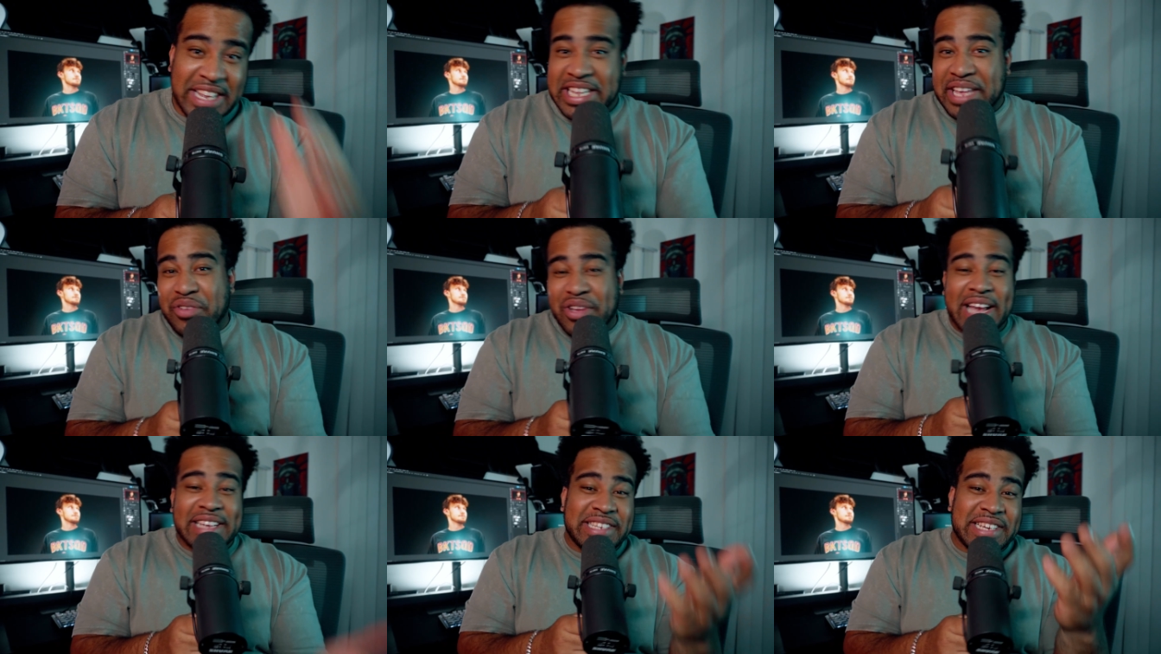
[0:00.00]
and give you
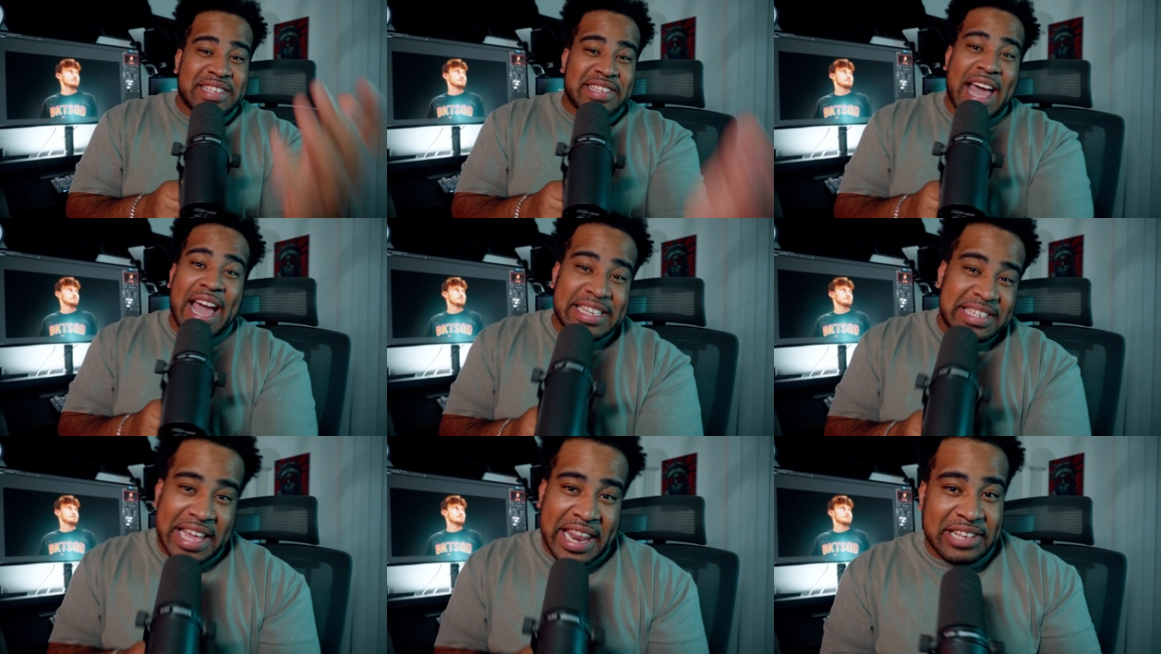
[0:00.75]
guys the exact
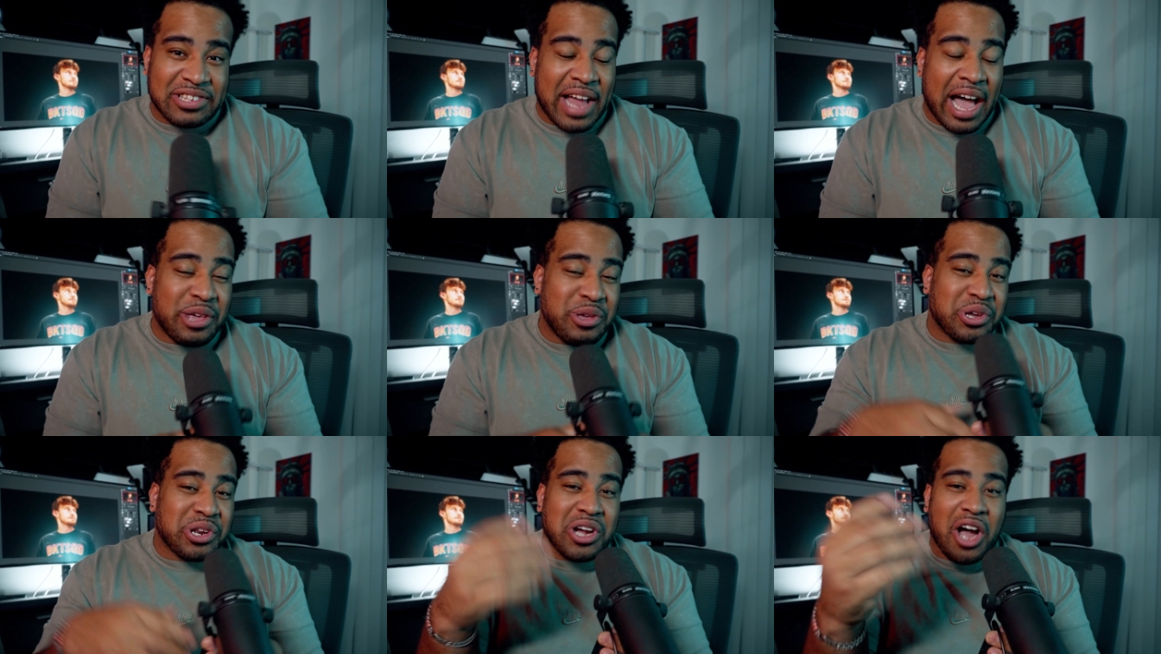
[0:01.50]
settings on how you
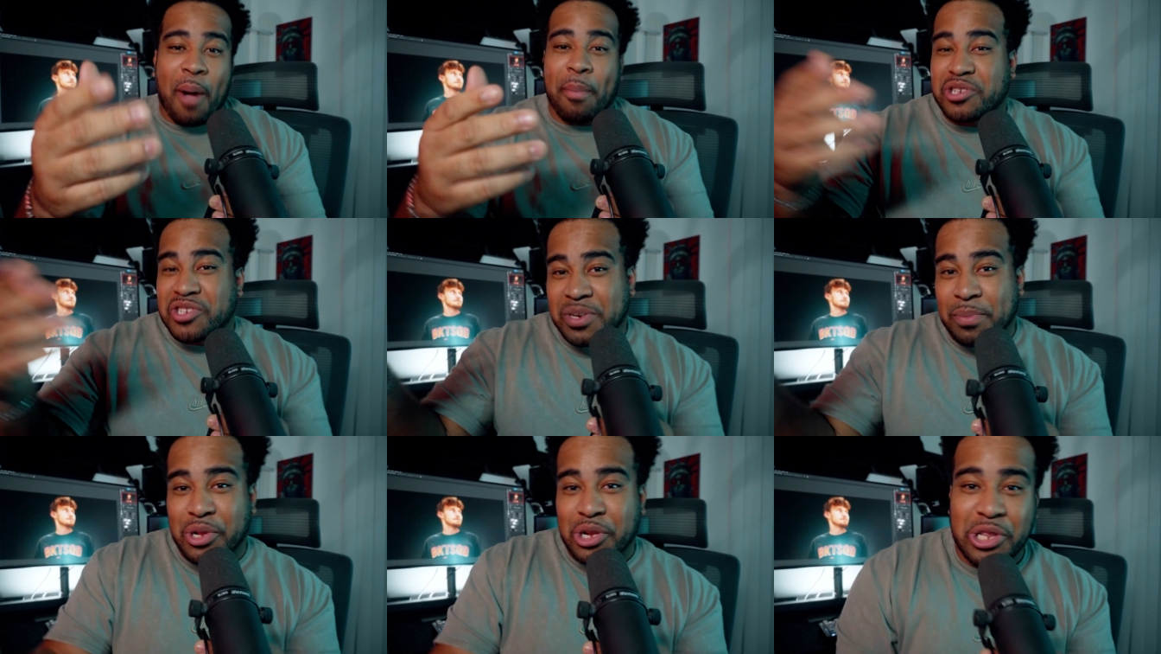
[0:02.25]
can accomplish a
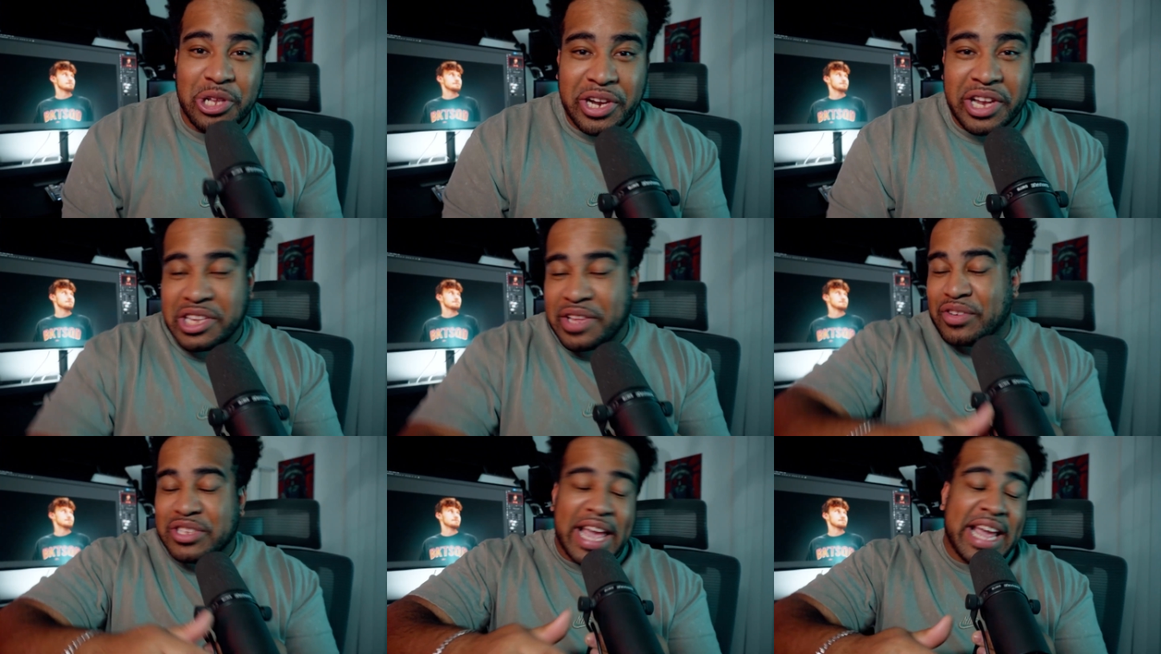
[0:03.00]
similar look and
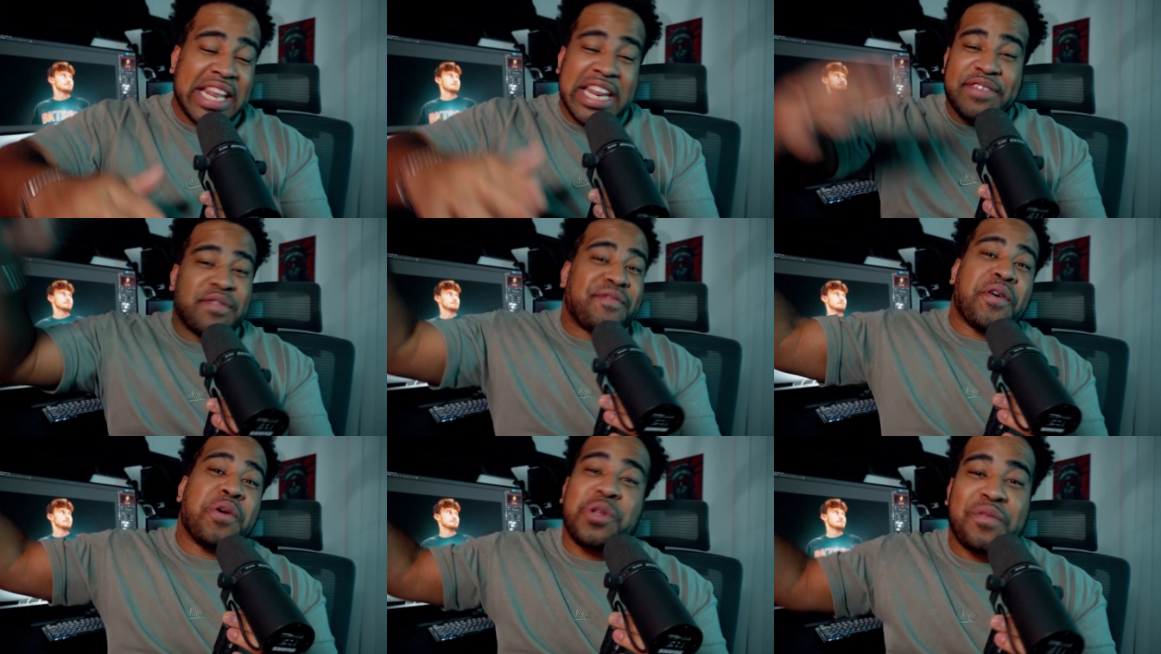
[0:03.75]
even take it even
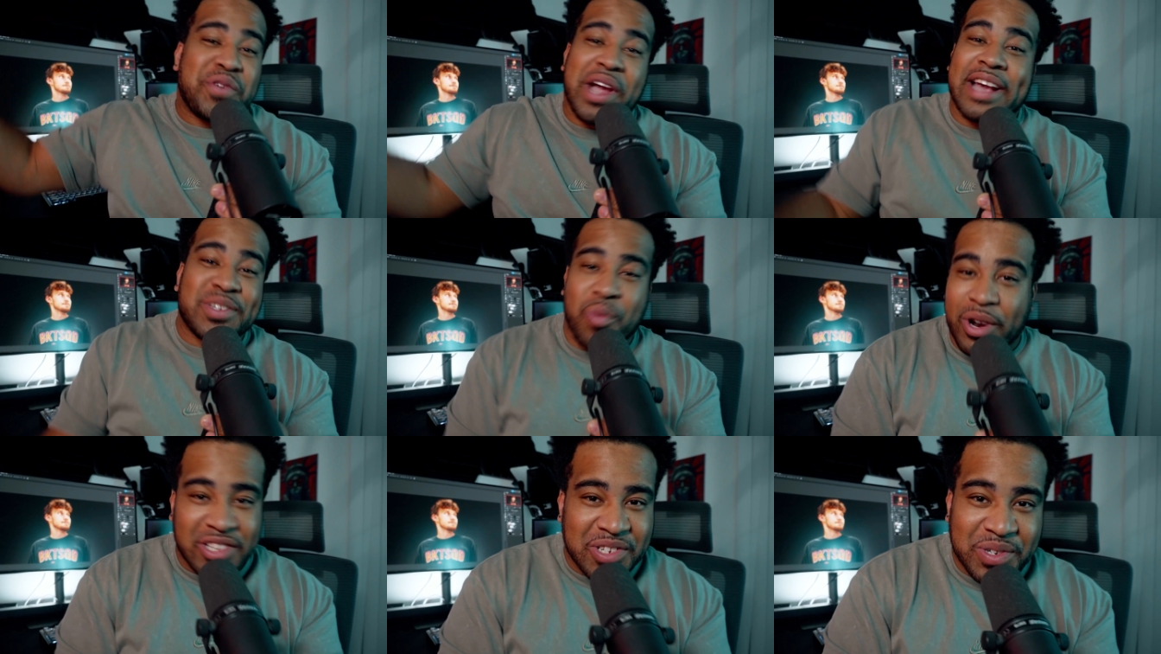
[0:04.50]
further if you guys
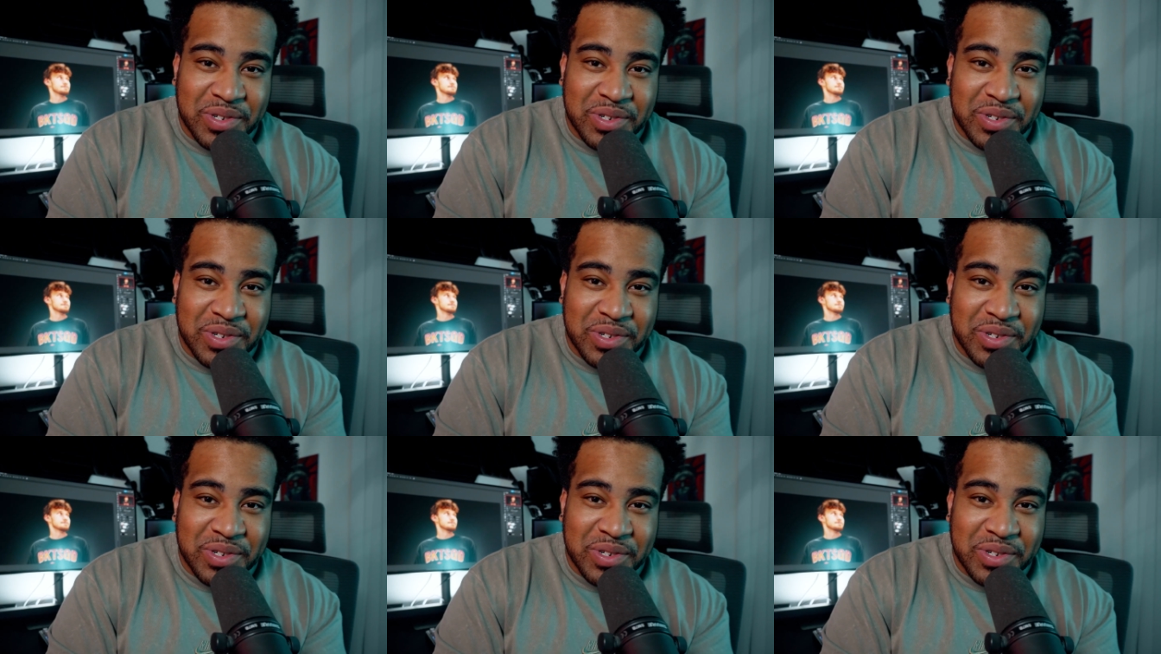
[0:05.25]
want to.